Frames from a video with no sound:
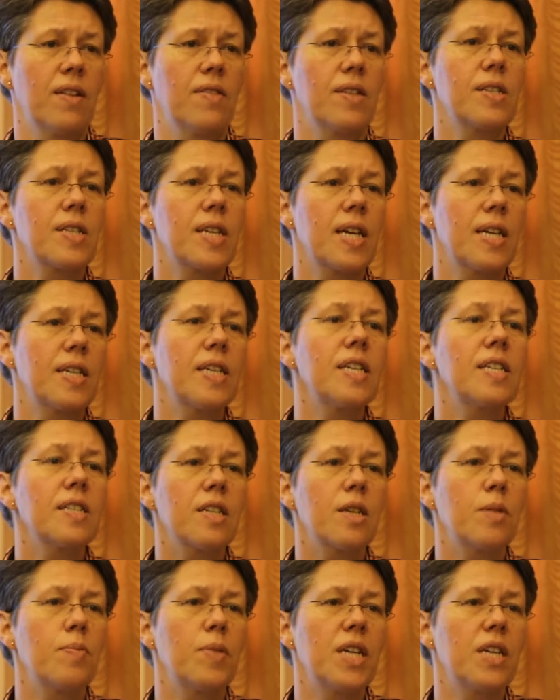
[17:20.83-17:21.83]
this can
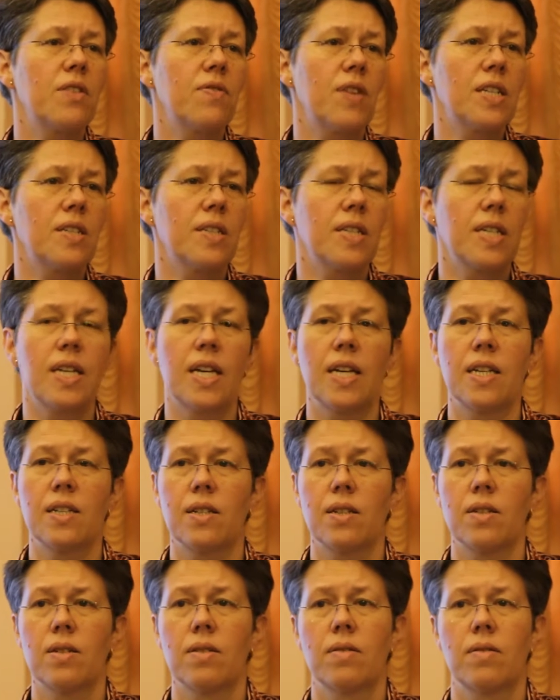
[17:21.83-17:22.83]
easily be
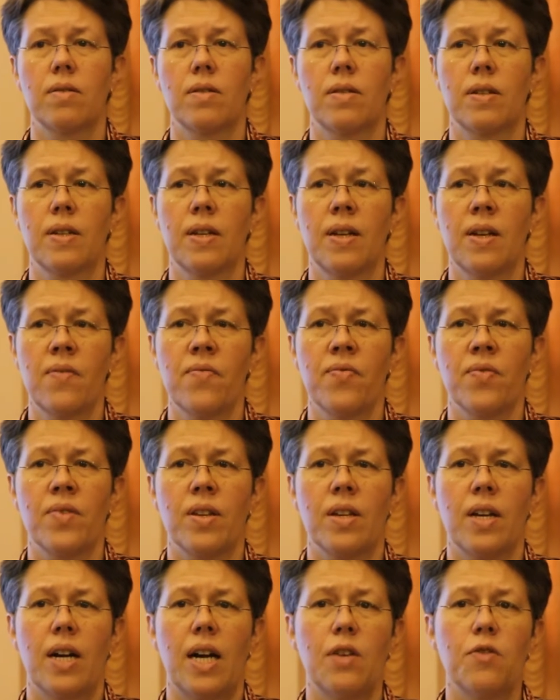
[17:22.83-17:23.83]
investigated.
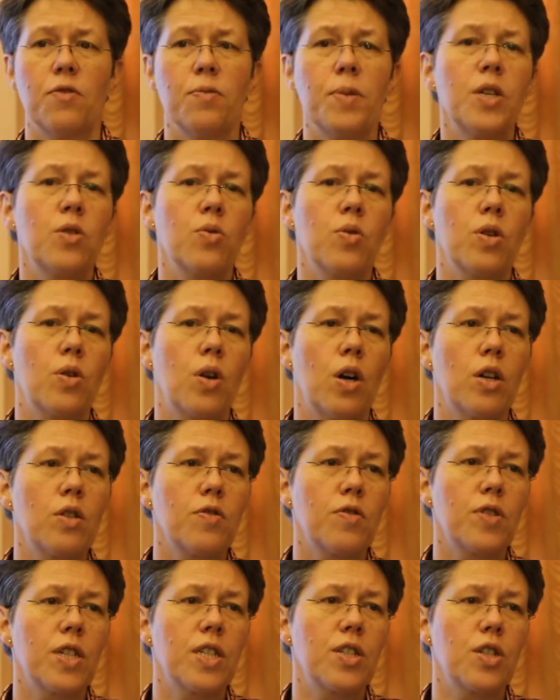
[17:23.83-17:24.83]
I've been to a
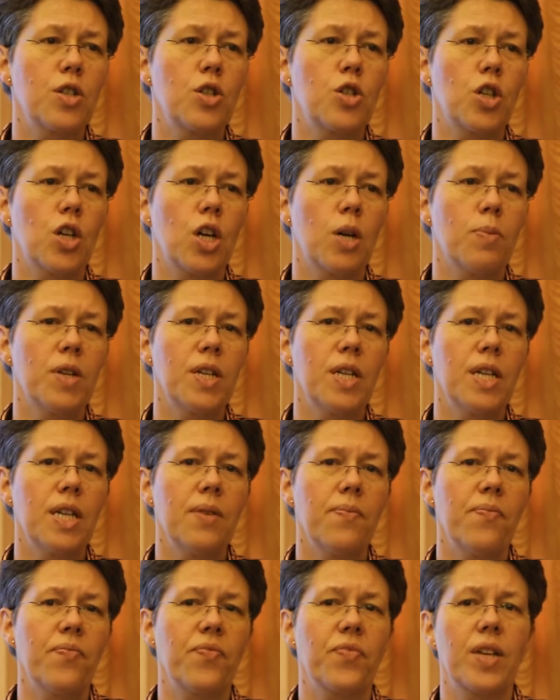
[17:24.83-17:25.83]
conference in
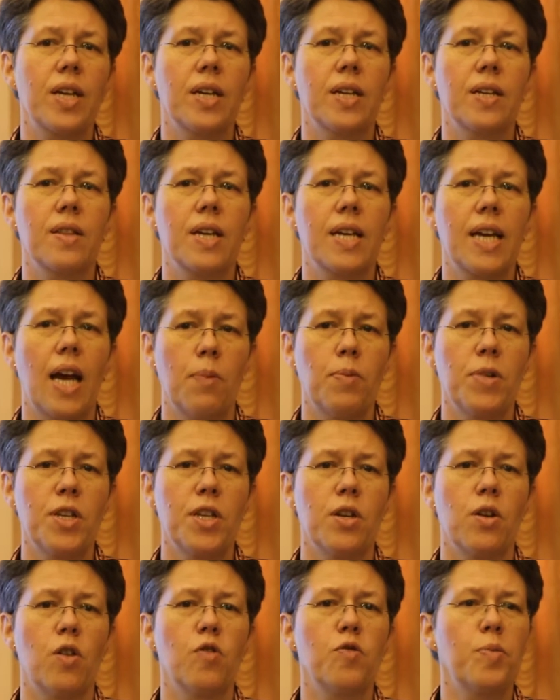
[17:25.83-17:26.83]
Germany, in the
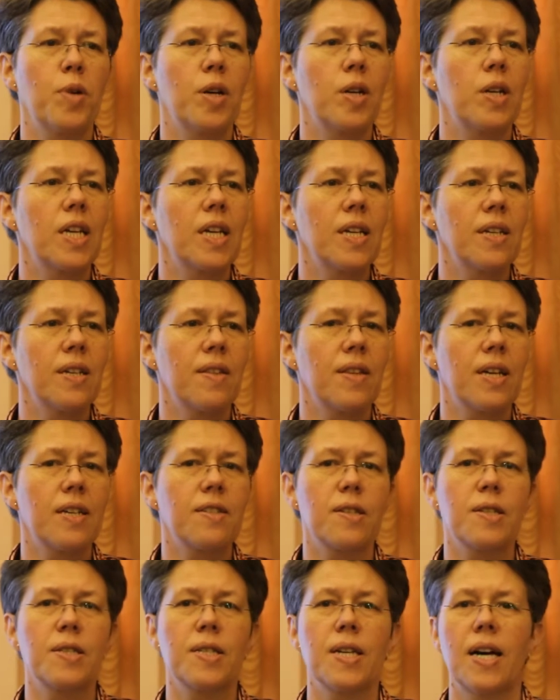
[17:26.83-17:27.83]
capital of Berlin, and
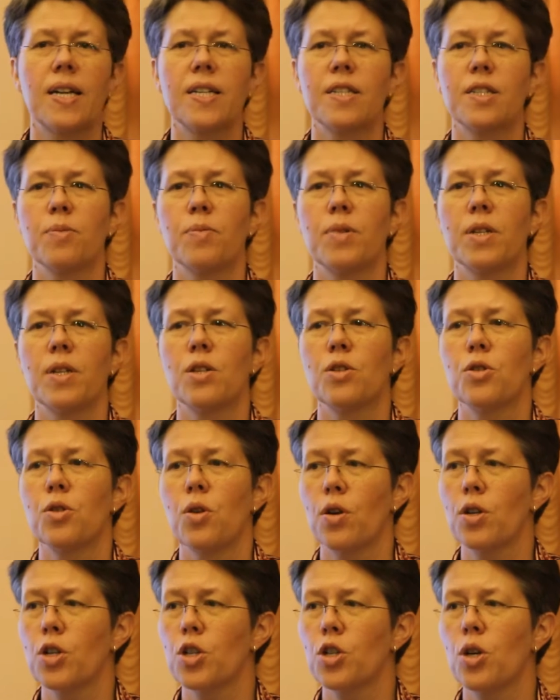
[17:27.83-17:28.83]
there's a sizable
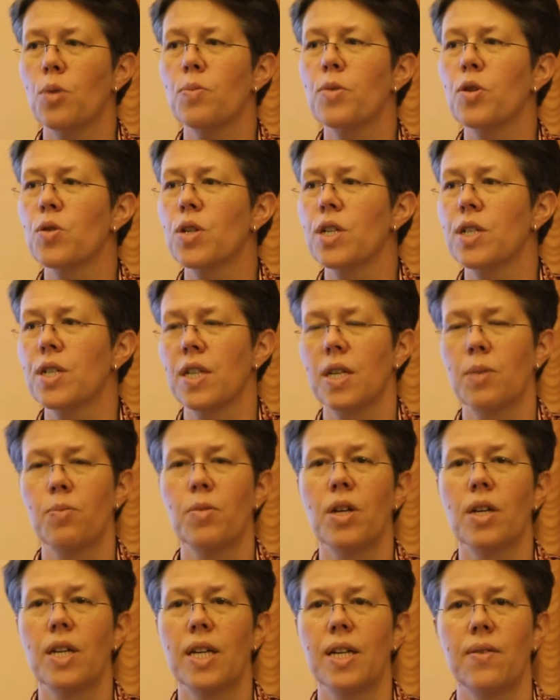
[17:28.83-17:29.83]
Turkish community in
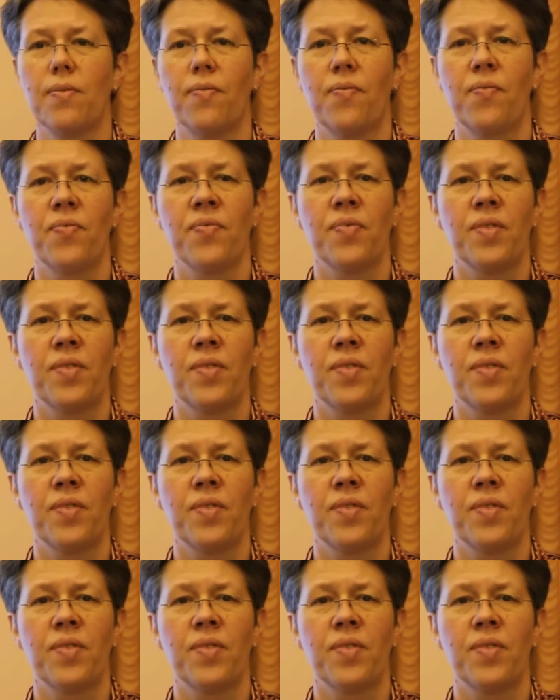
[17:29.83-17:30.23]
Berlin.